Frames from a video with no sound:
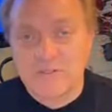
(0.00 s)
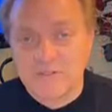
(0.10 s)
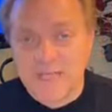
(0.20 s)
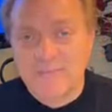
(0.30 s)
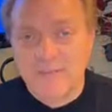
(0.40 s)

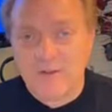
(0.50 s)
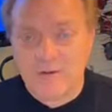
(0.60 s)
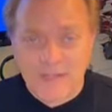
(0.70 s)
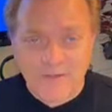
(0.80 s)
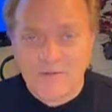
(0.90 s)
taping or
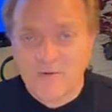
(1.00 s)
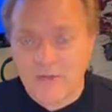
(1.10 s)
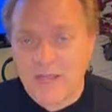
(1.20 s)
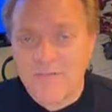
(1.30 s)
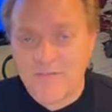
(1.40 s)
the afternoon
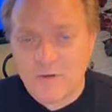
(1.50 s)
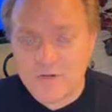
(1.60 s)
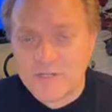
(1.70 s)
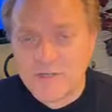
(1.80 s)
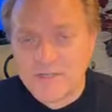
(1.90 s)
live
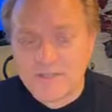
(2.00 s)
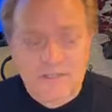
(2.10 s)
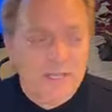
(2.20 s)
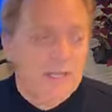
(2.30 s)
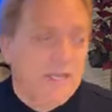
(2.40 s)
version of this.
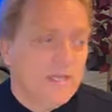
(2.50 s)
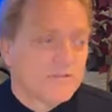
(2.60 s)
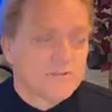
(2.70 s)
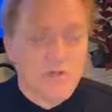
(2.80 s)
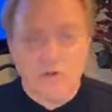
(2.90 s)

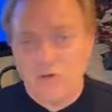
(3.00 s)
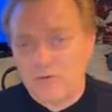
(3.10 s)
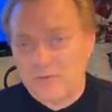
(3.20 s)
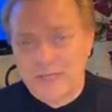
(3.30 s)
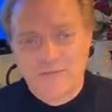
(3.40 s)
So
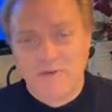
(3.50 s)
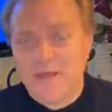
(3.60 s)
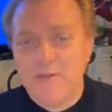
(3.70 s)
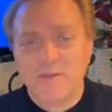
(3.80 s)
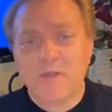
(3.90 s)
that's fine.
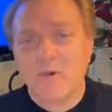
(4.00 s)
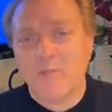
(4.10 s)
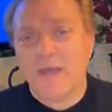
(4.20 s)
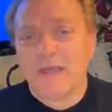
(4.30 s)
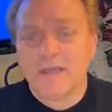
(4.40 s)
You can go
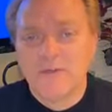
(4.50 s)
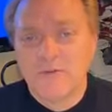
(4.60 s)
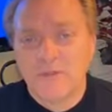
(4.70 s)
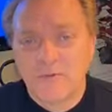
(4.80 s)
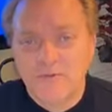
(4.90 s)
back and you
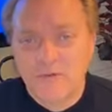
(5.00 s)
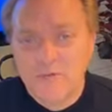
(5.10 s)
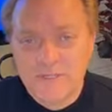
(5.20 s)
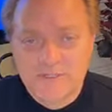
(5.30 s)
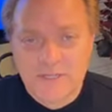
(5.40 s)
can review
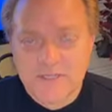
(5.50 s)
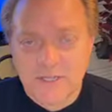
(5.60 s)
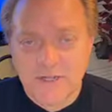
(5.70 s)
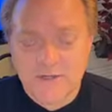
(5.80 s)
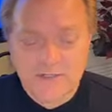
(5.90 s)
these things
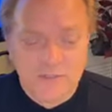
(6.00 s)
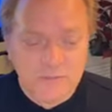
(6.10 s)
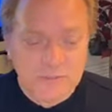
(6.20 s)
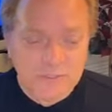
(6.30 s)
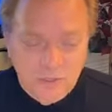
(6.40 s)
later too.
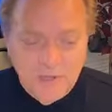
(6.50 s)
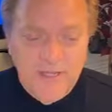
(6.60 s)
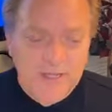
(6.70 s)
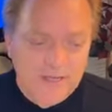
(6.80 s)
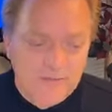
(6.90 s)
But join
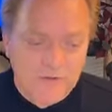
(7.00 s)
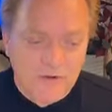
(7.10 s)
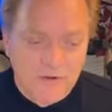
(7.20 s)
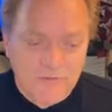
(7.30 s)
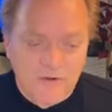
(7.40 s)
in if
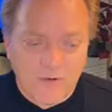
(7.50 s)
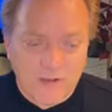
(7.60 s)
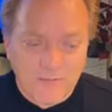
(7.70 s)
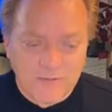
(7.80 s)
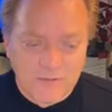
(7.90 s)
you're
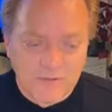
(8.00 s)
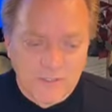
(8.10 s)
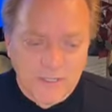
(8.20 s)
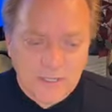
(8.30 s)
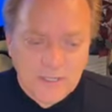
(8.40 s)
able to.
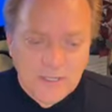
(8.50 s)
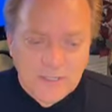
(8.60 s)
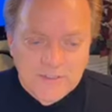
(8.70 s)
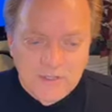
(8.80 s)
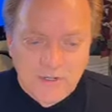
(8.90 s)

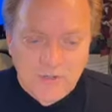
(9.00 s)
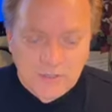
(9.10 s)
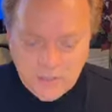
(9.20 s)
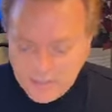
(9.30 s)
So I'm going to